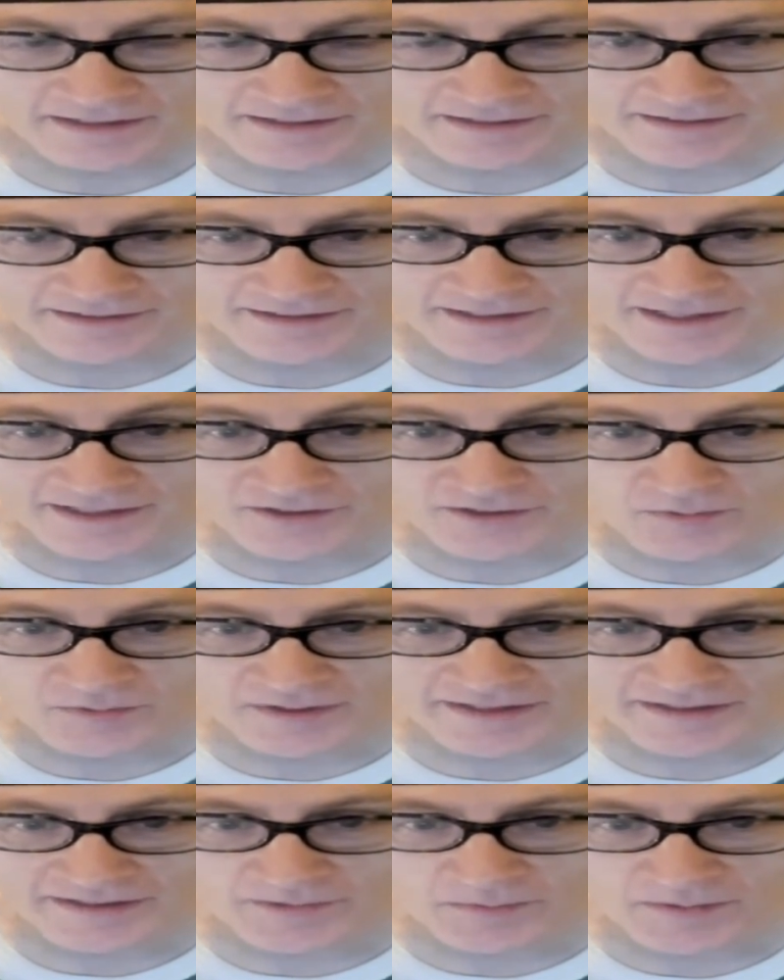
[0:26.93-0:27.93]
Next
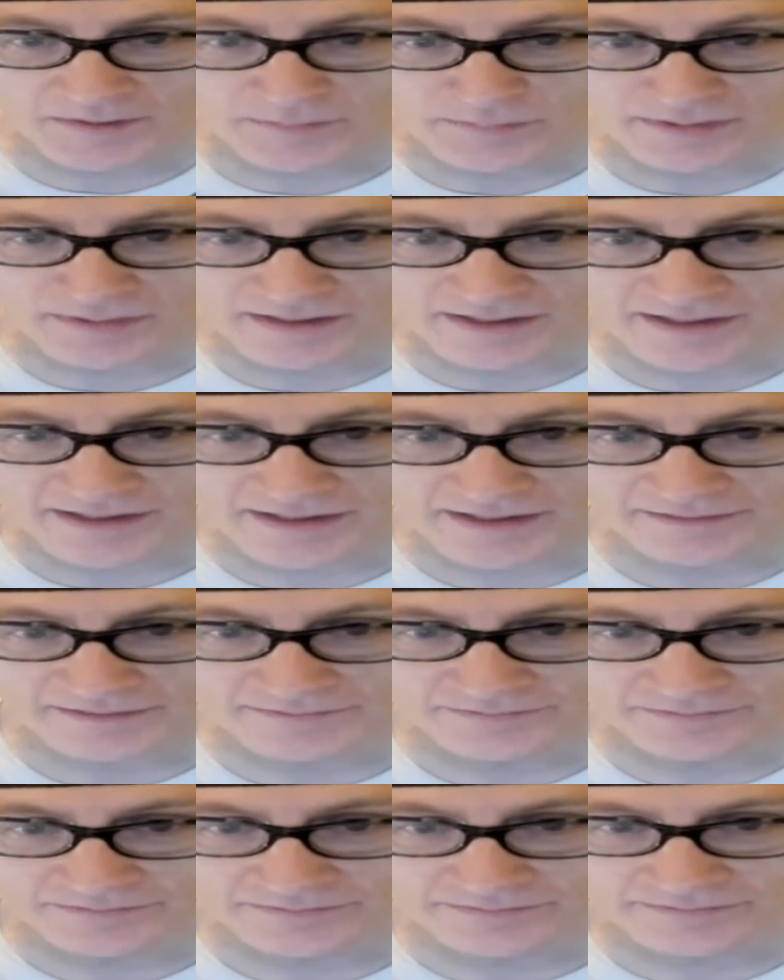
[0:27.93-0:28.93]
week we play
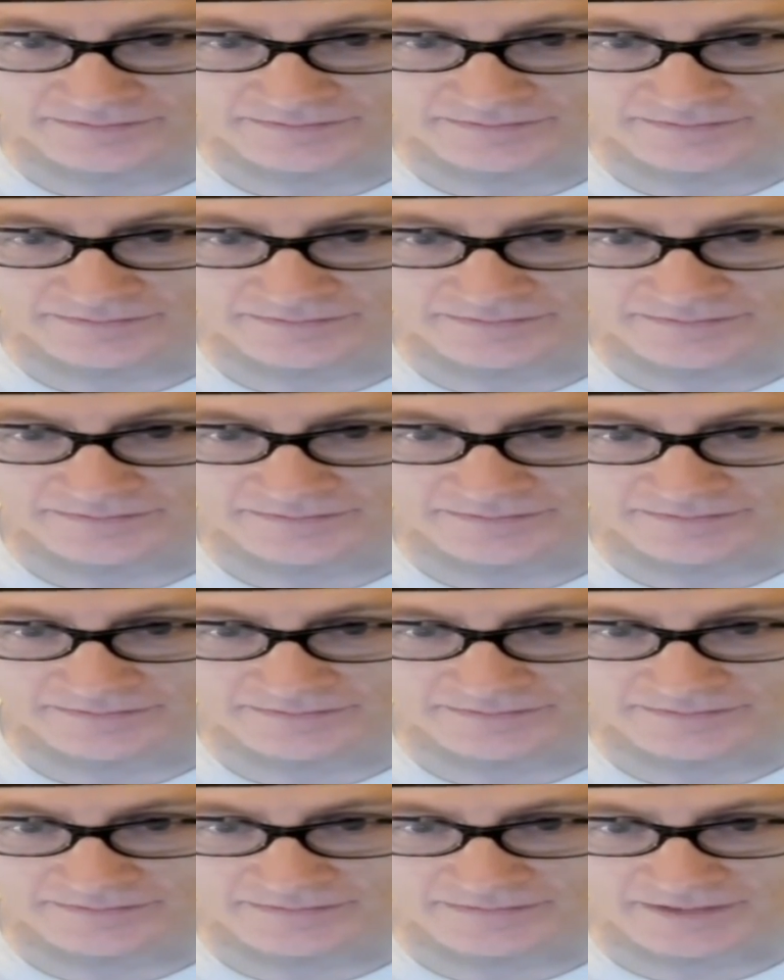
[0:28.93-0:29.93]

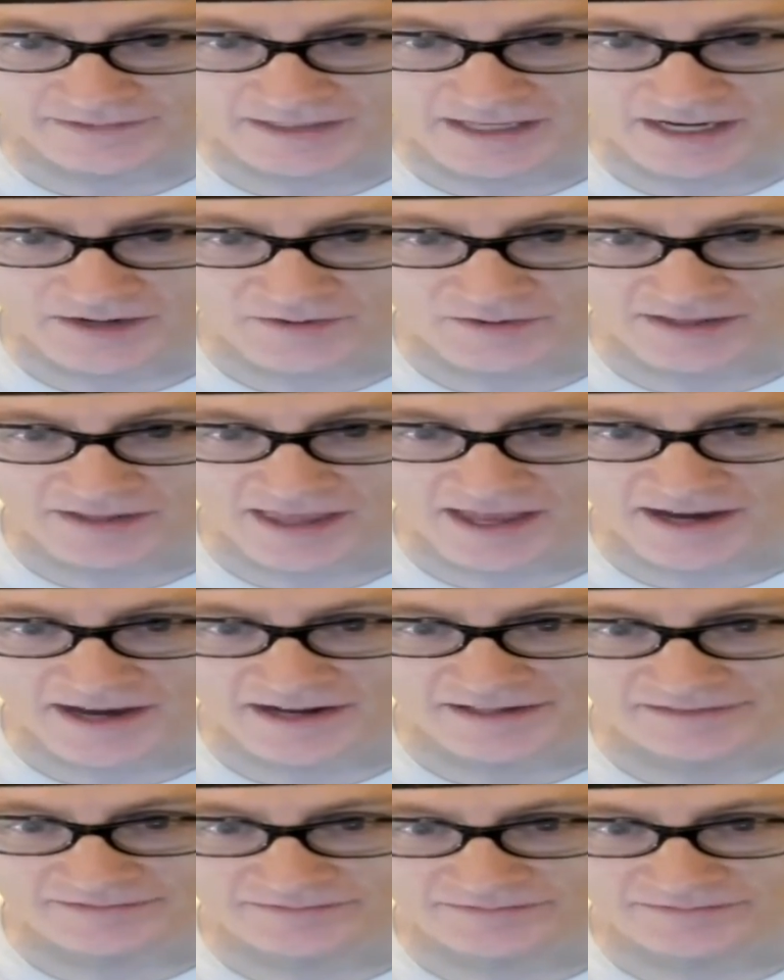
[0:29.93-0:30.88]
in Carolina,